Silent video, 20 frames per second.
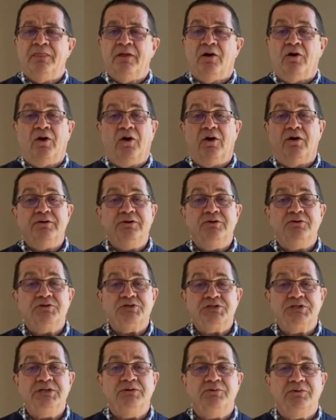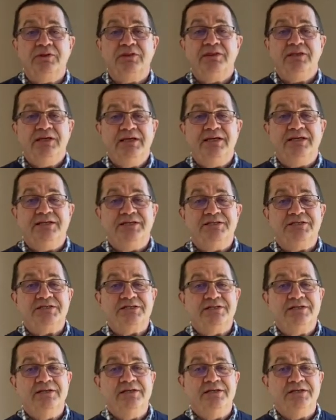All you see with
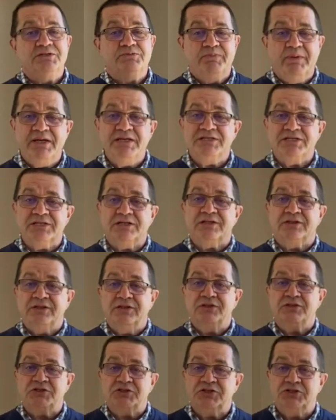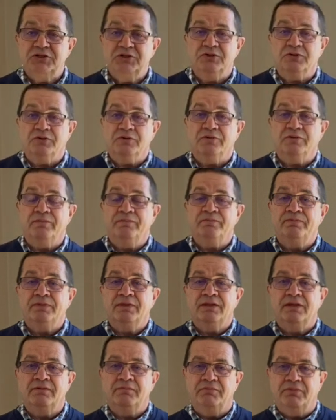these is basically the shoe,
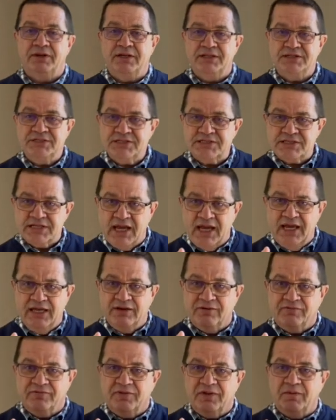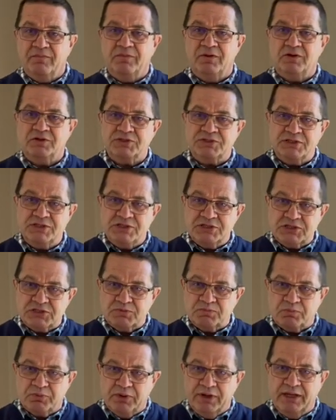but inside of them there's these
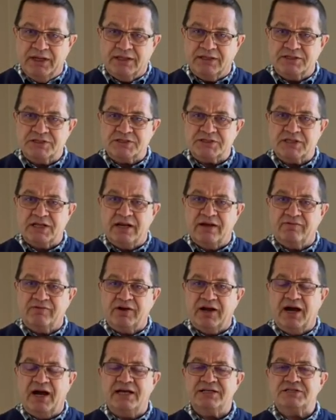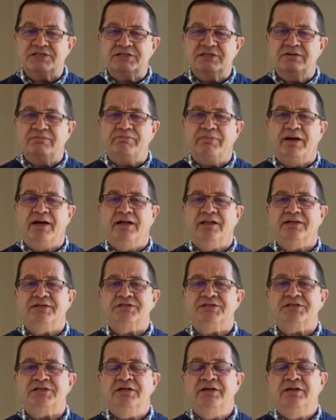springs that have constant
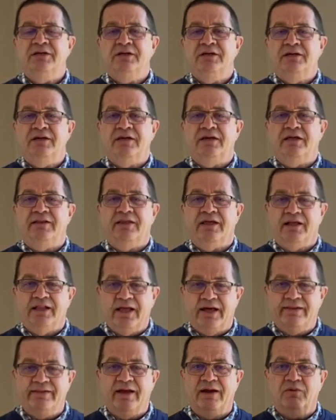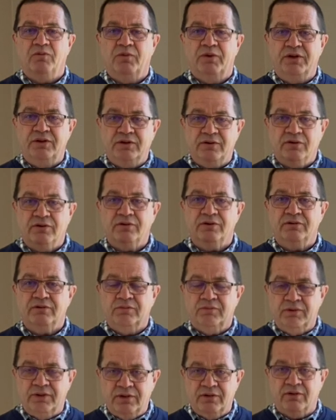balance, and they allow that
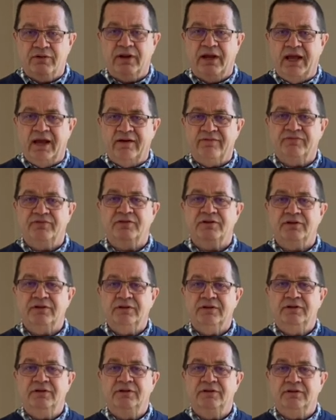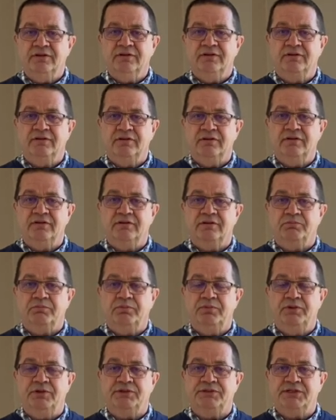window to have
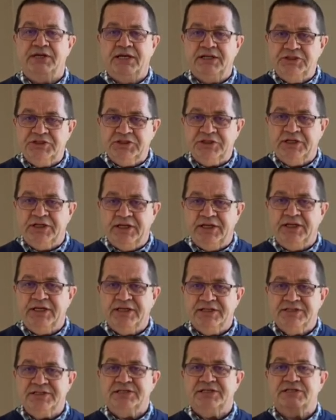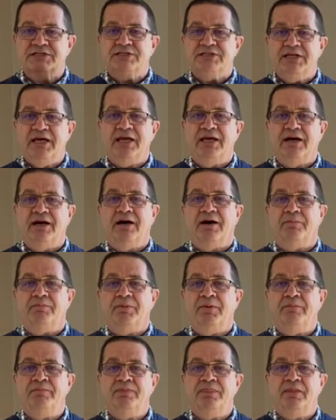the tension it needs to stay
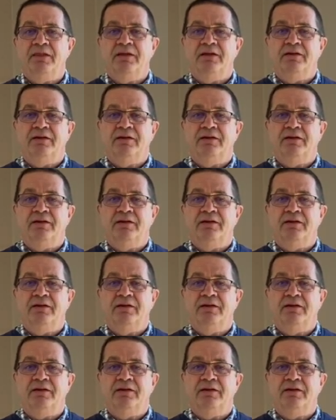up.